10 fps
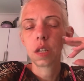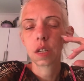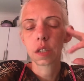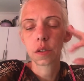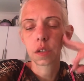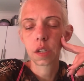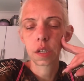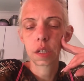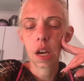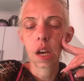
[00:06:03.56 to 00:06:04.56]
I was gonna
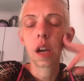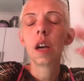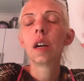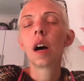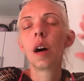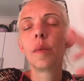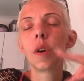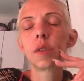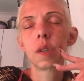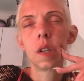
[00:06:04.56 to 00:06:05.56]
say, I'm
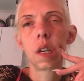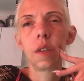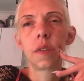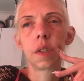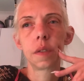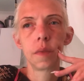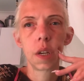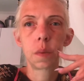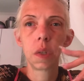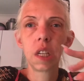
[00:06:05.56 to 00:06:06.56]
also looking for some
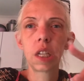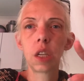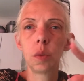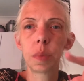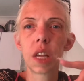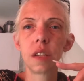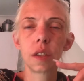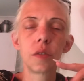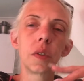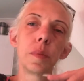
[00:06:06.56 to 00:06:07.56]
like really cute
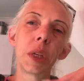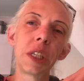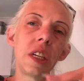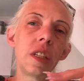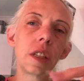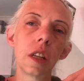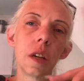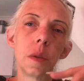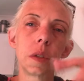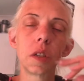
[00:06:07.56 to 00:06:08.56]
places for petite
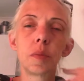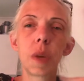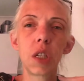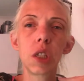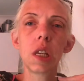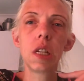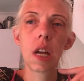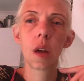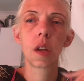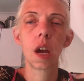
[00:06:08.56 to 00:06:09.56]
clothes, especially
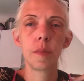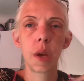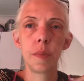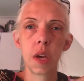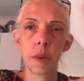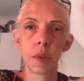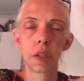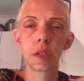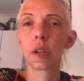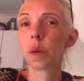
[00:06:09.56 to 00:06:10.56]
now that I may be able
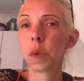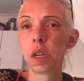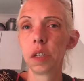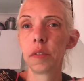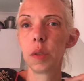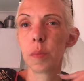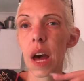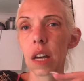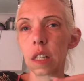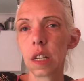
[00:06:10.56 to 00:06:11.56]
to start wearing a few
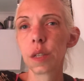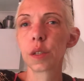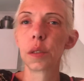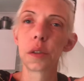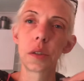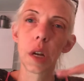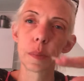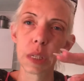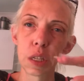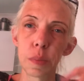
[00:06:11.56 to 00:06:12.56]
backless or
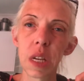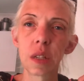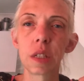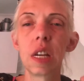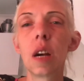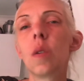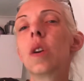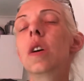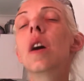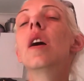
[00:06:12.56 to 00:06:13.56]
strapless bits now.
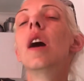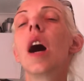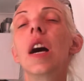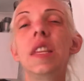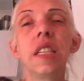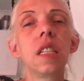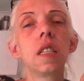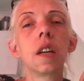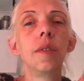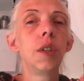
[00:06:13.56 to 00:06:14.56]
I think
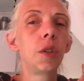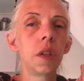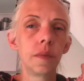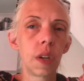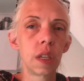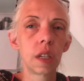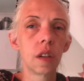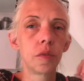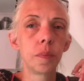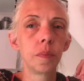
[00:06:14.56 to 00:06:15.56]
it's time to treat
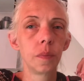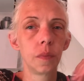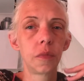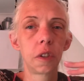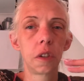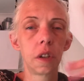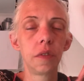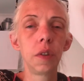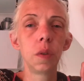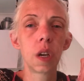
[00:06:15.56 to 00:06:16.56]
myself for a
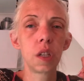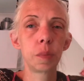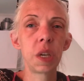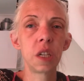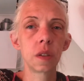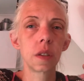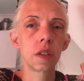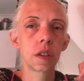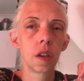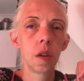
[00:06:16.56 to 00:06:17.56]
few nice
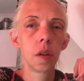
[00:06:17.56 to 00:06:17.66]
pieces